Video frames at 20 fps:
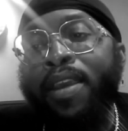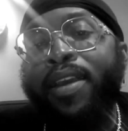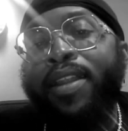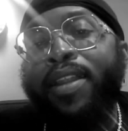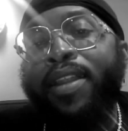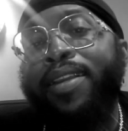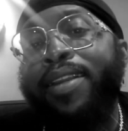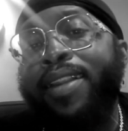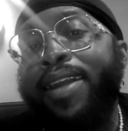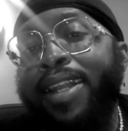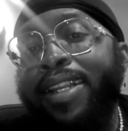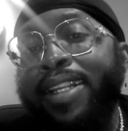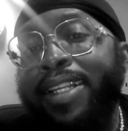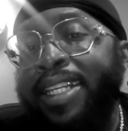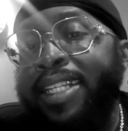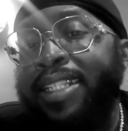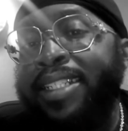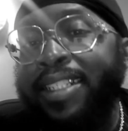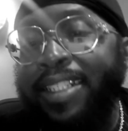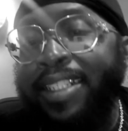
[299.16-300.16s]
Now
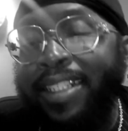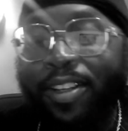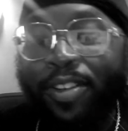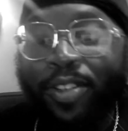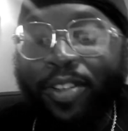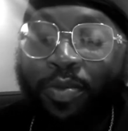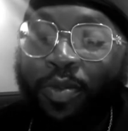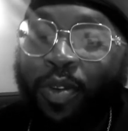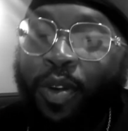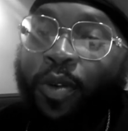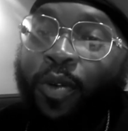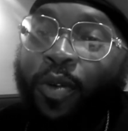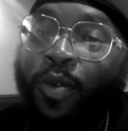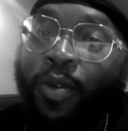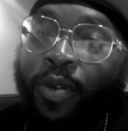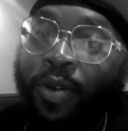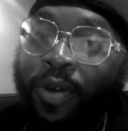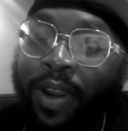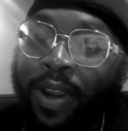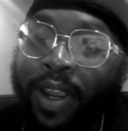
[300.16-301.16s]
this one
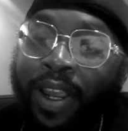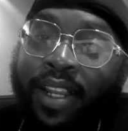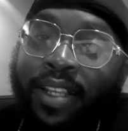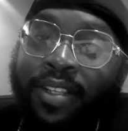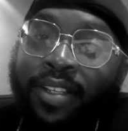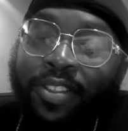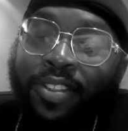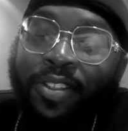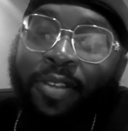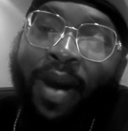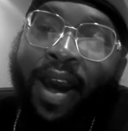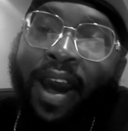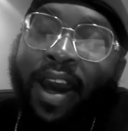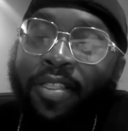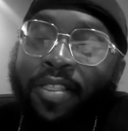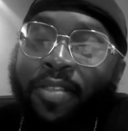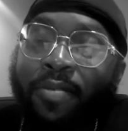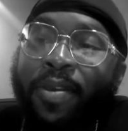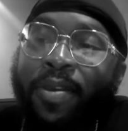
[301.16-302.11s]
really used to bother me.